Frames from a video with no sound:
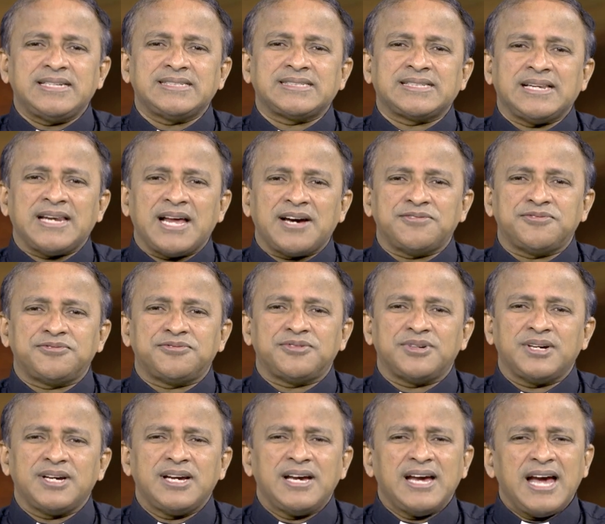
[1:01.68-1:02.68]
His love
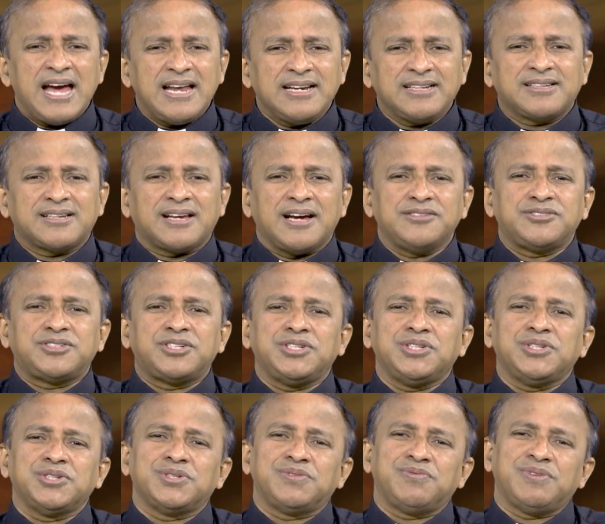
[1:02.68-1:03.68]
and
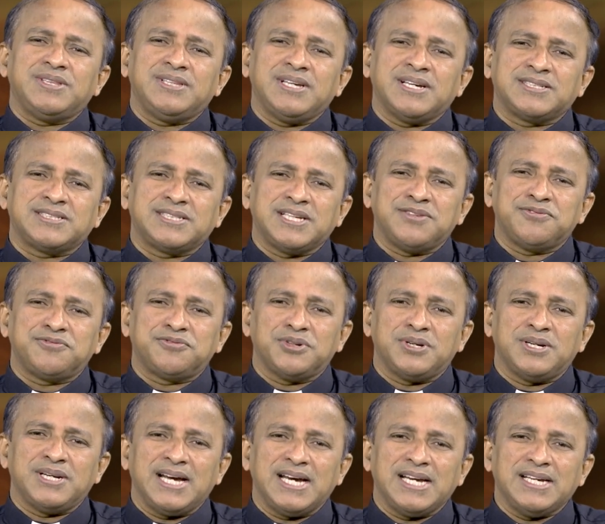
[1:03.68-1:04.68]
continued with their
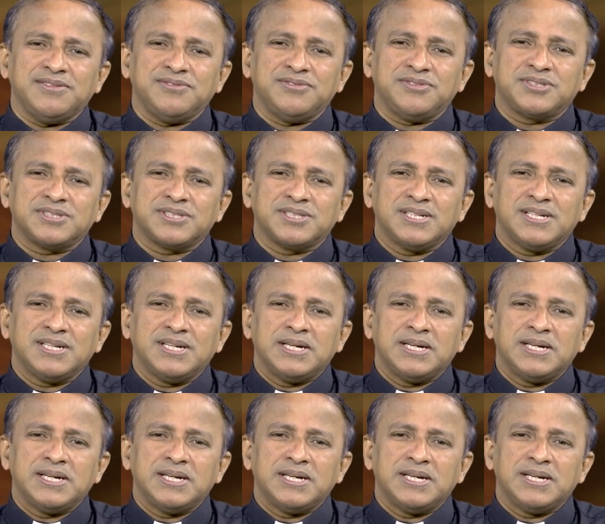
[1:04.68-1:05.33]
sinful lives